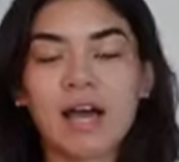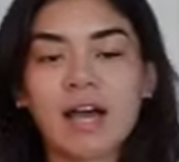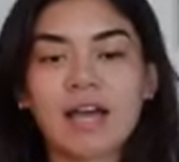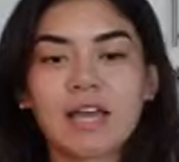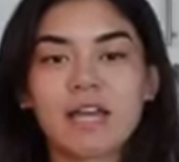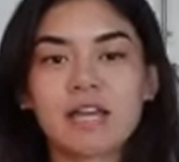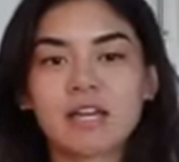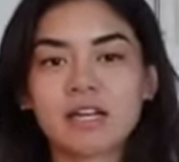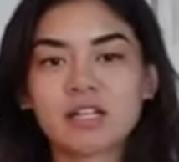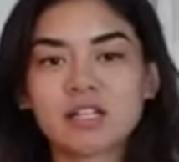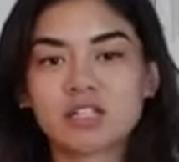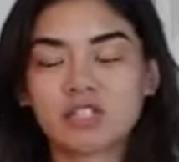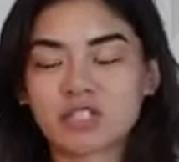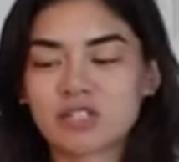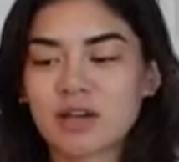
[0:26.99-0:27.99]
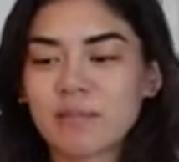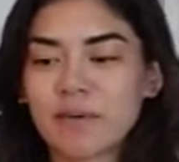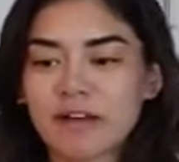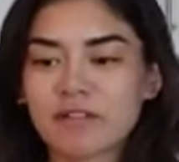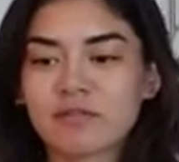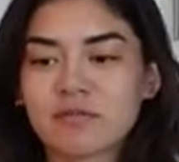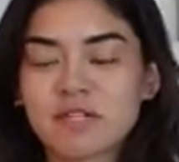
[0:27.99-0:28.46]
I just got
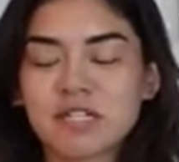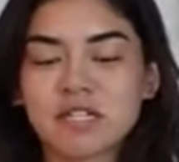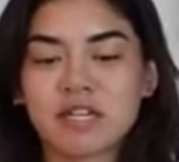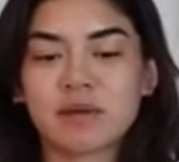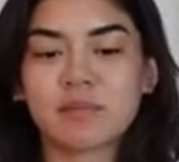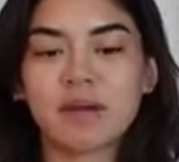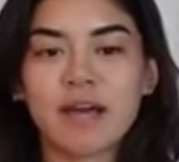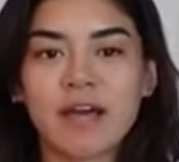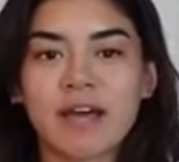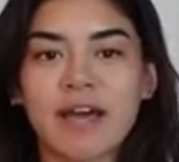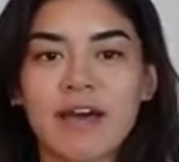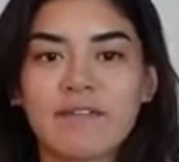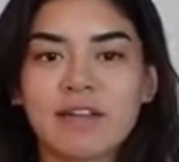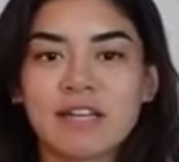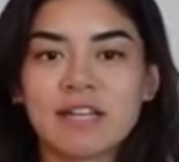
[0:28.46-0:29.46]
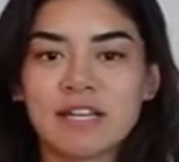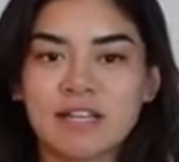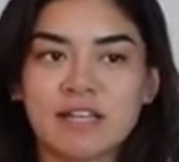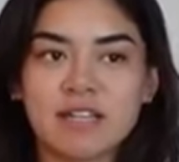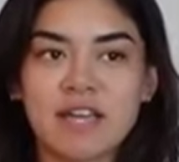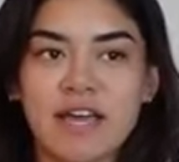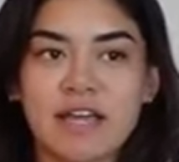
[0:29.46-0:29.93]
back from the gym. I haven't
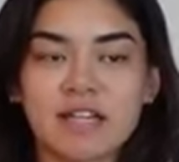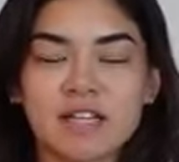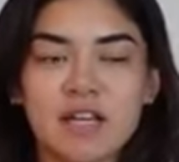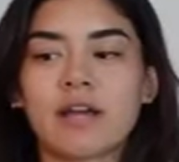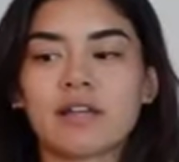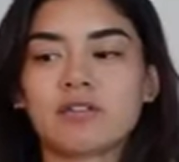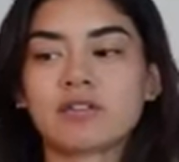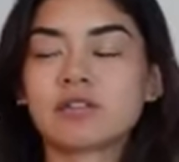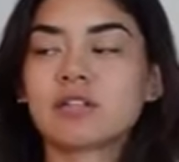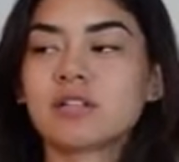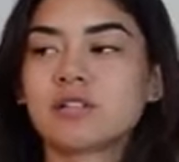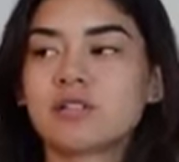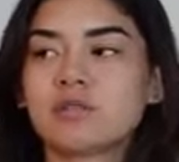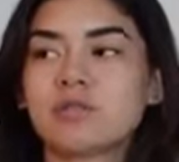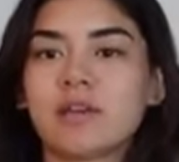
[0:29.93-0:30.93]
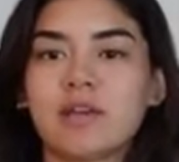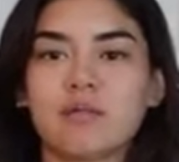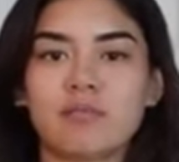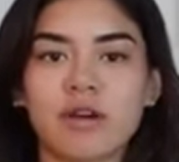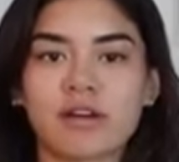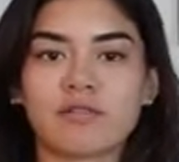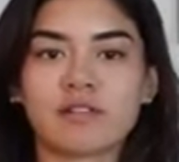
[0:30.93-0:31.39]
eaten yet. I usually do eat
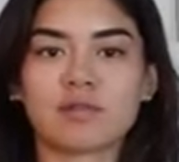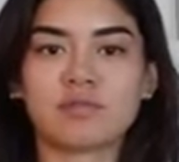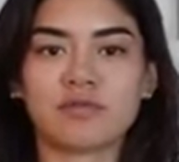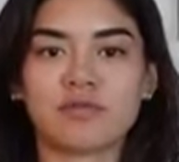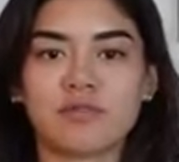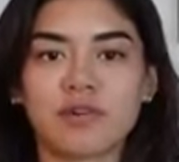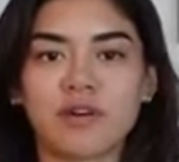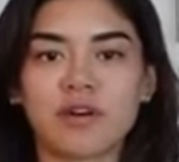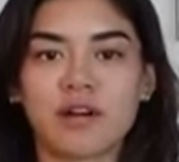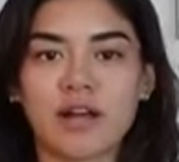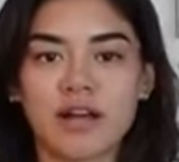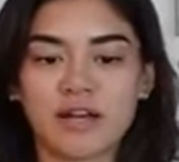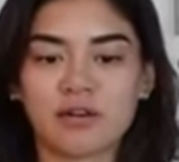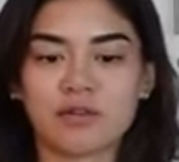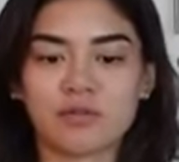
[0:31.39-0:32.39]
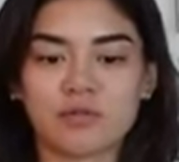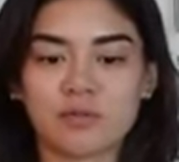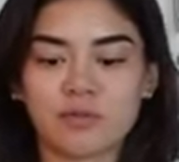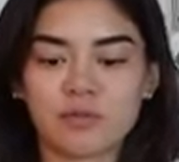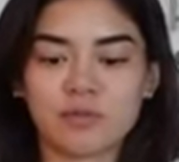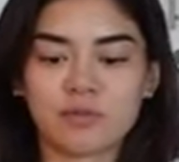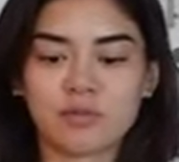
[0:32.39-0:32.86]
breakfast before I go
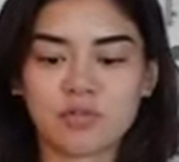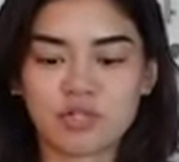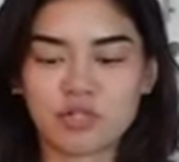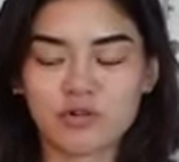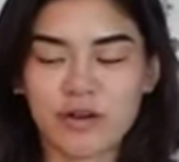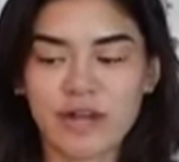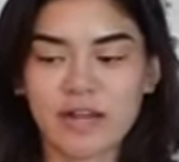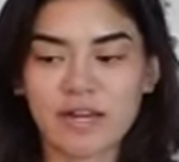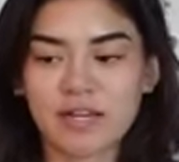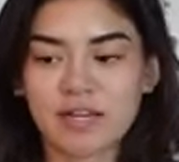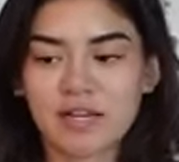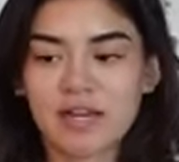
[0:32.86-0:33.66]
train,